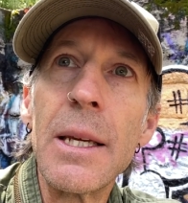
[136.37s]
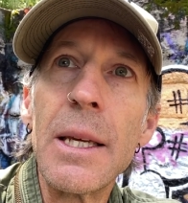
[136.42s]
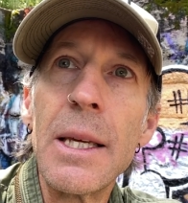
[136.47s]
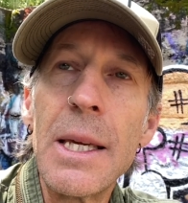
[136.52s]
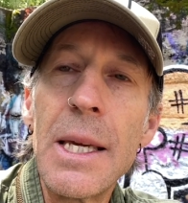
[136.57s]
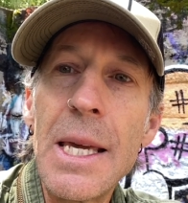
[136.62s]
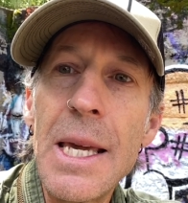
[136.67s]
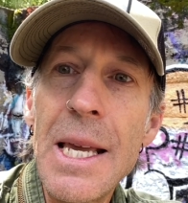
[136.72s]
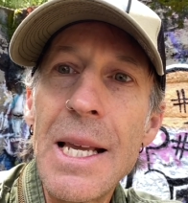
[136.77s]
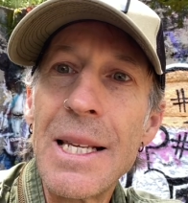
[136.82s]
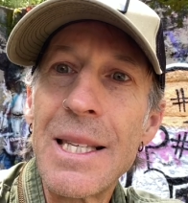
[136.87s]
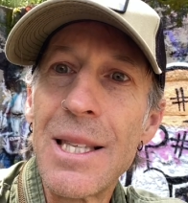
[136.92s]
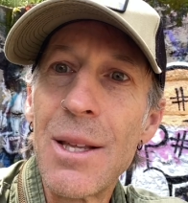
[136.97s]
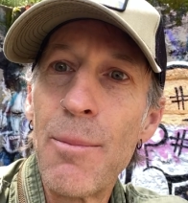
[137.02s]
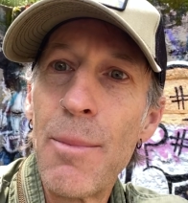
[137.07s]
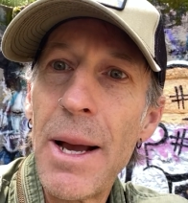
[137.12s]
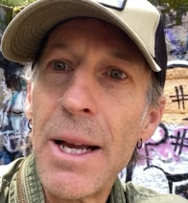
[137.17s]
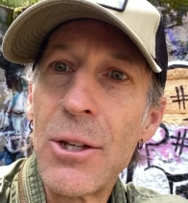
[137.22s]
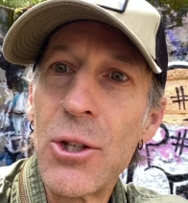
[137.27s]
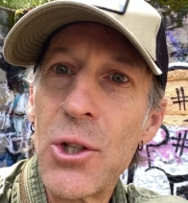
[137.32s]
he's the
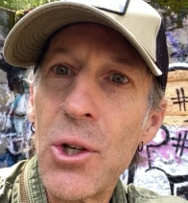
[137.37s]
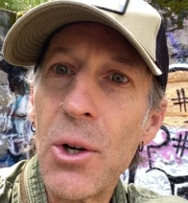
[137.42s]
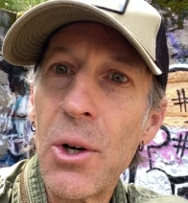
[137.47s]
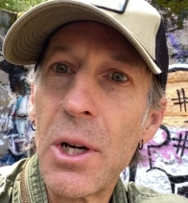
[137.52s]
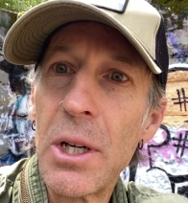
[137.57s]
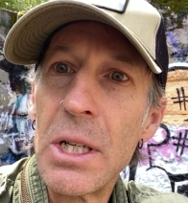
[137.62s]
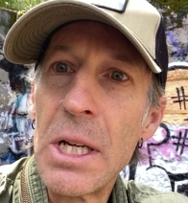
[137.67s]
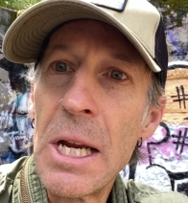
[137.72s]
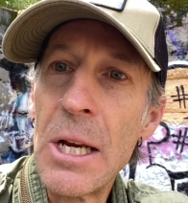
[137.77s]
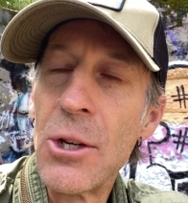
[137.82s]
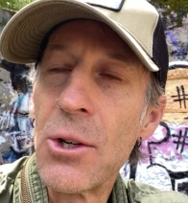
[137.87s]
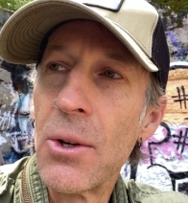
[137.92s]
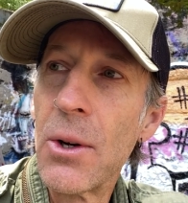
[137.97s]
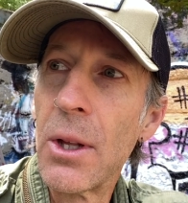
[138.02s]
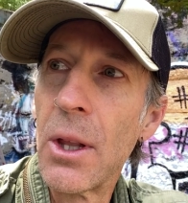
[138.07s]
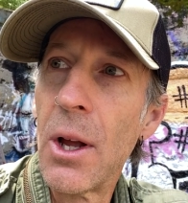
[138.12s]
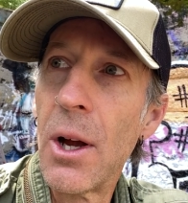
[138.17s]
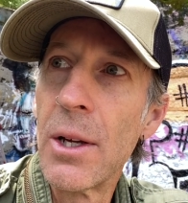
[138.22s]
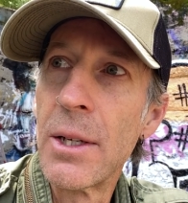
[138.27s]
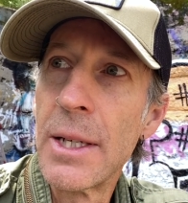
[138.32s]
best yoga teacher
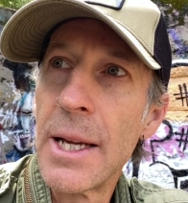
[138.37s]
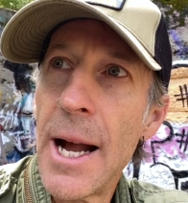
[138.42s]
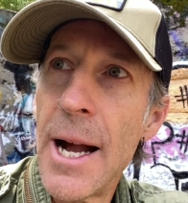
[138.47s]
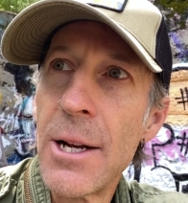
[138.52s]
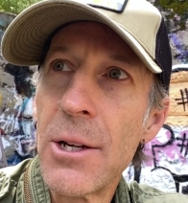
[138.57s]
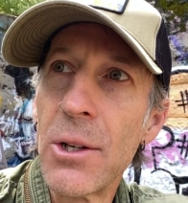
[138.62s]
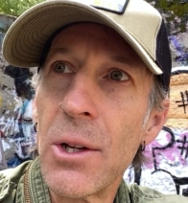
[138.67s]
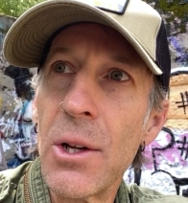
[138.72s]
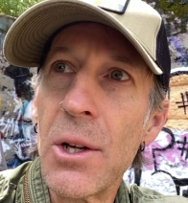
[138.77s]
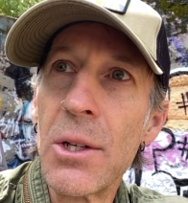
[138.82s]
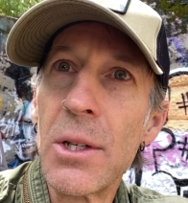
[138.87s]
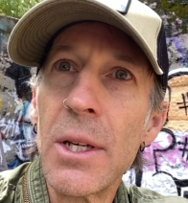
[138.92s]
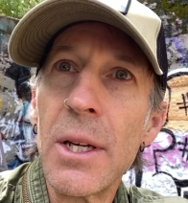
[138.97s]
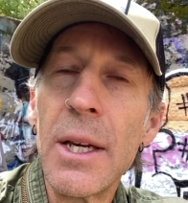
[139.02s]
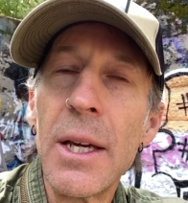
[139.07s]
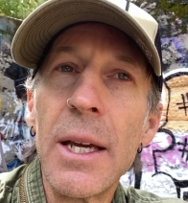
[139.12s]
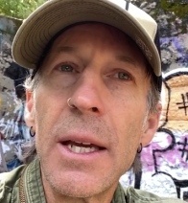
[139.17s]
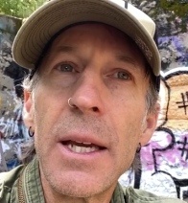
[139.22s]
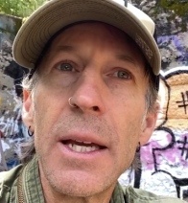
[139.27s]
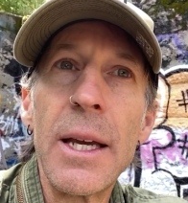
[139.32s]
in Los Angeles?
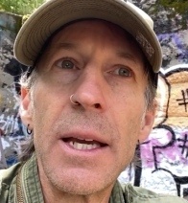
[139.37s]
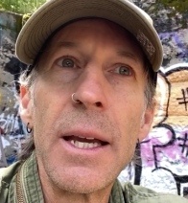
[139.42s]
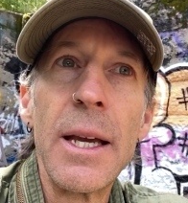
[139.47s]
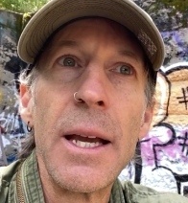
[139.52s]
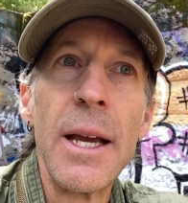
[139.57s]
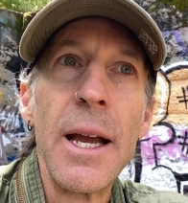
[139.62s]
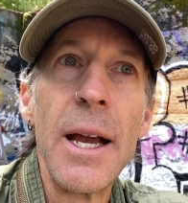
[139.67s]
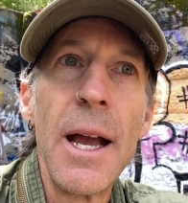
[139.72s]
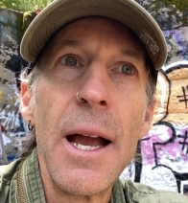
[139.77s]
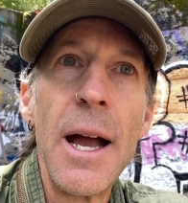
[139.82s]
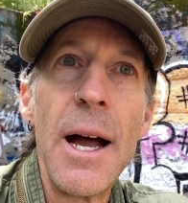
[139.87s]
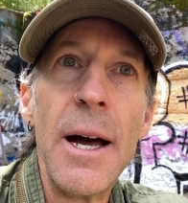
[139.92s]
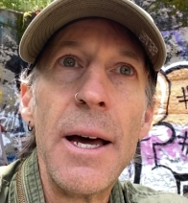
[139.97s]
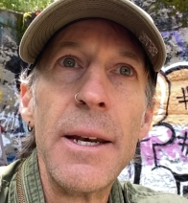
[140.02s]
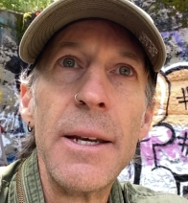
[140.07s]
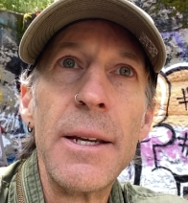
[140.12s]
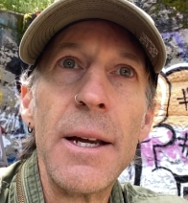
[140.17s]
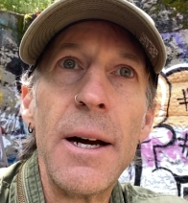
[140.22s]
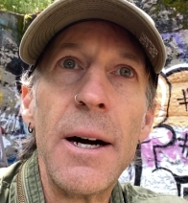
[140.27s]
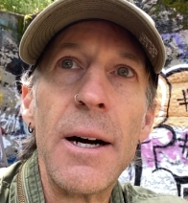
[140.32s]

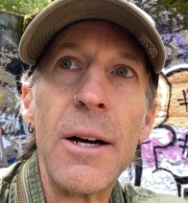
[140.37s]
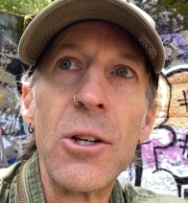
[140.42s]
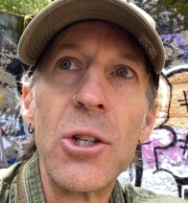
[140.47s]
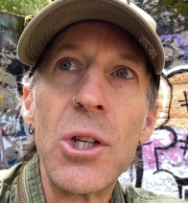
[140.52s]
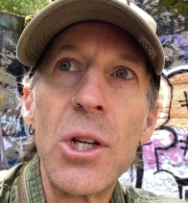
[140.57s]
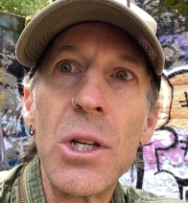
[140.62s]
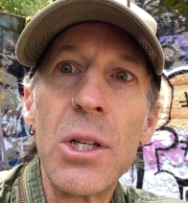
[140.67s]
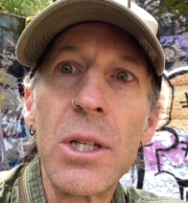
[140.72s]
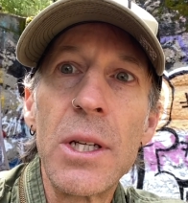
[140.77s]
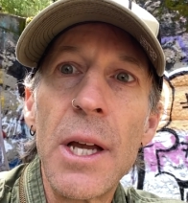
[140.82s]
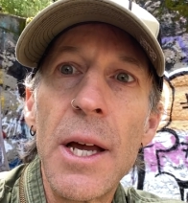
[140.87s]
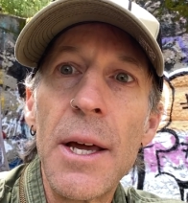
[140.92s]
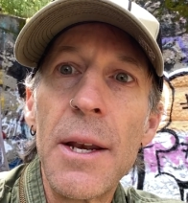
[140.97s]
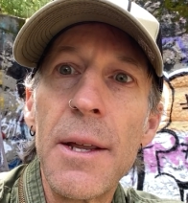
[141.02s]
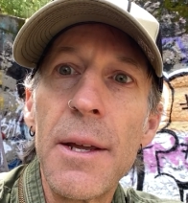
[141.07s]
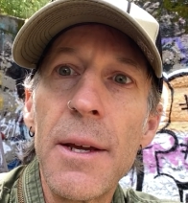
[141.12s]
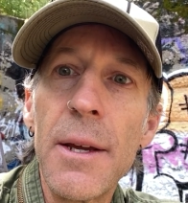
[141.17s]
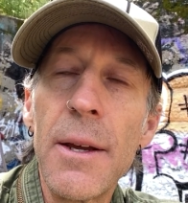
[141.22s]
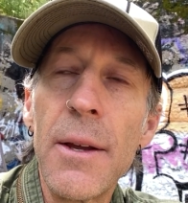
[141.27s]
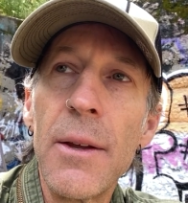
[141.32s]
And uh, she
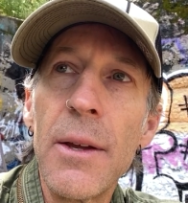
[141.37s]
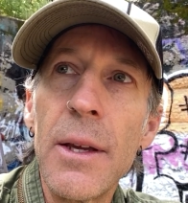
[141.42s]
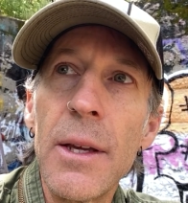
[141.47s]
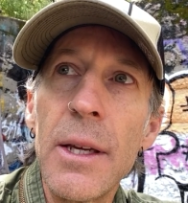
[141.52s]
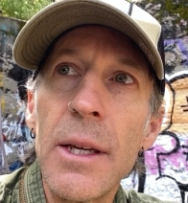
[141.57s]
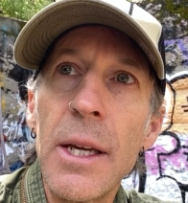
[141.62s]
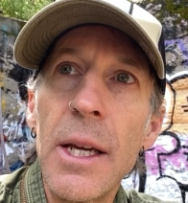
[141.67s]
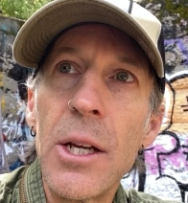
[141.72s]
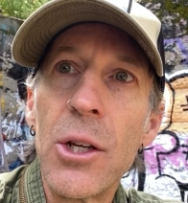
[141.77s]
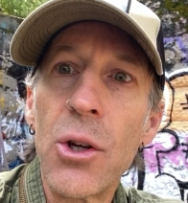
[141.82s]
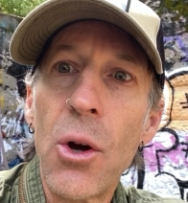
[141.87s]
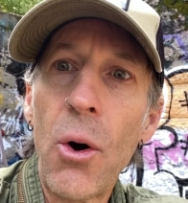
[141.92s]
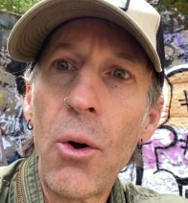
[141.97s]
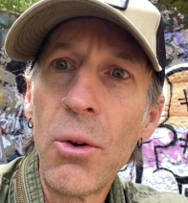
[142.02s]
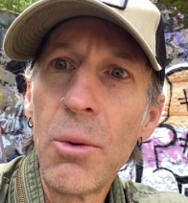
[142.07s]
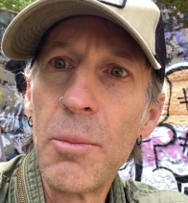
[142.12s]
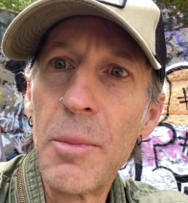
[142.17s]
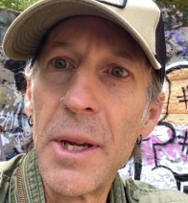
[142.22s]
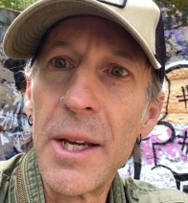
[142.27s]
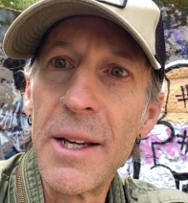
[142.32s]
said, he
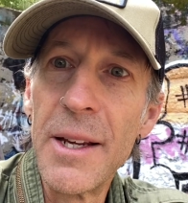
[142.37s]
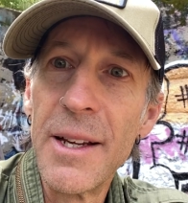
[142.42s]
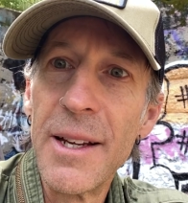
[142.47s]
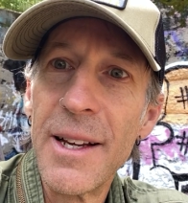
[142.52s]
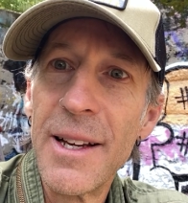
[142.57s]
told me.